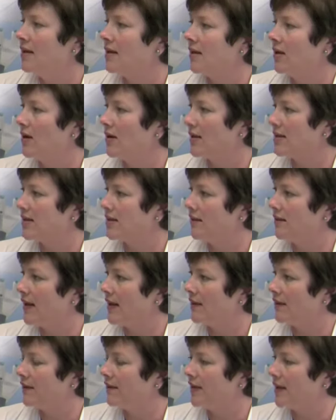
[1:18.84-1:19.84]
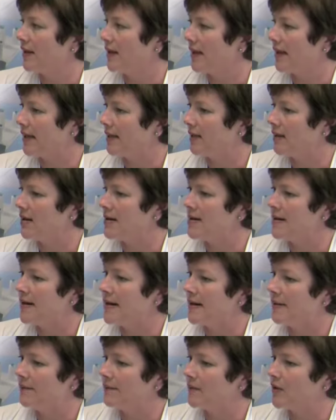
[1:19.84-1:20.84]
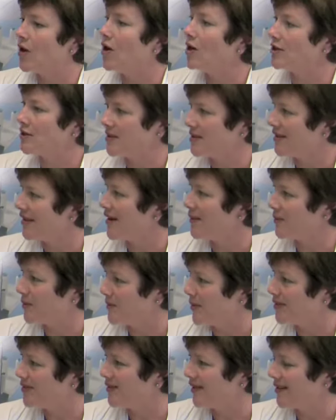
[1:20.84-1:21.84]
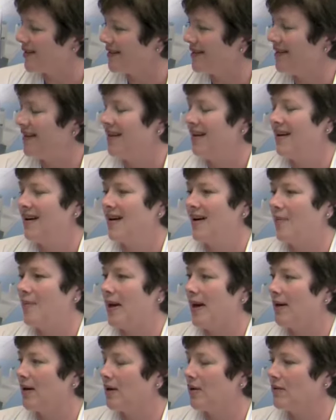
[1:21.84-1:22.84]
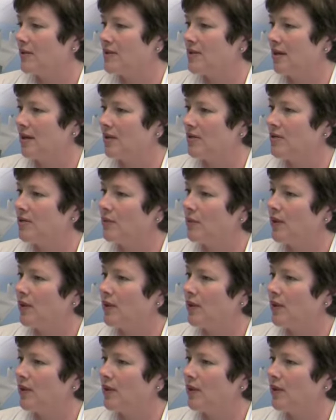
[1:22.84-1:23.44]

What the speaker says: the August event feeling cautiously optimistic about our results.